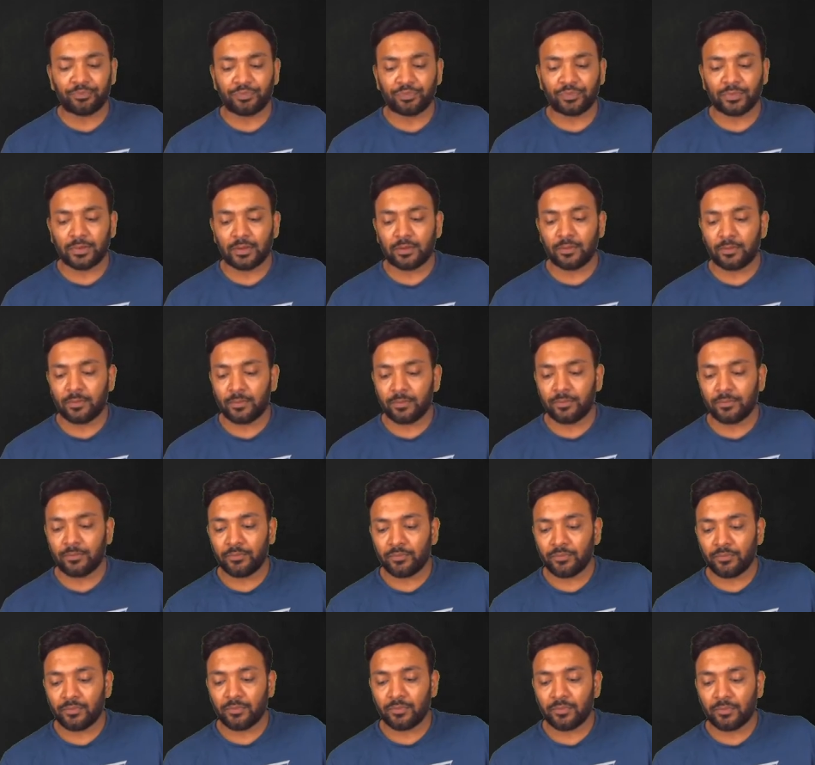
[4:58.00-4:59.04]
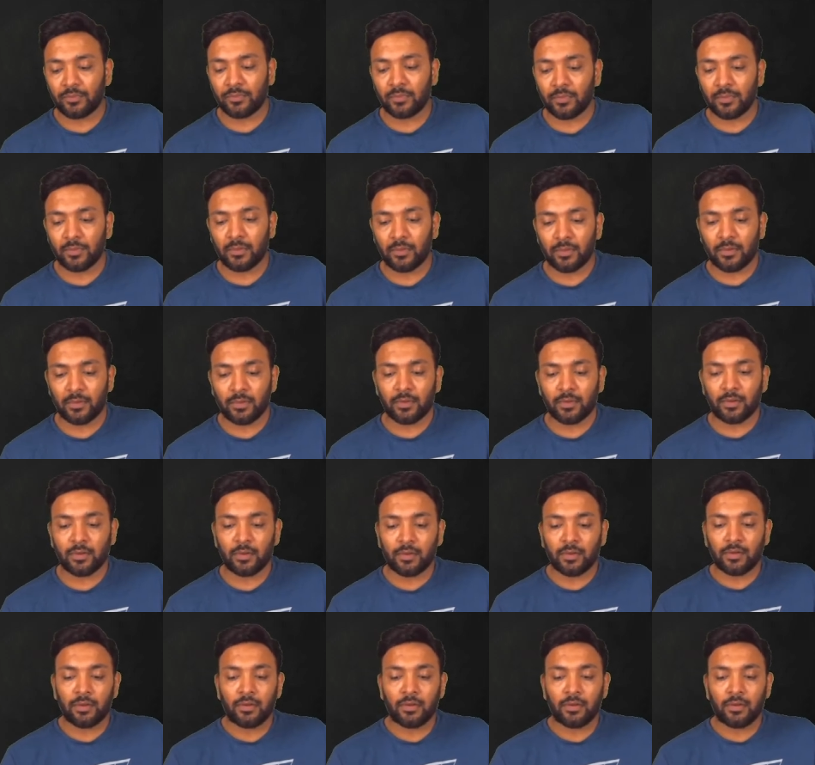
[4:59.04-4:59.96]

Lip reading: (silence)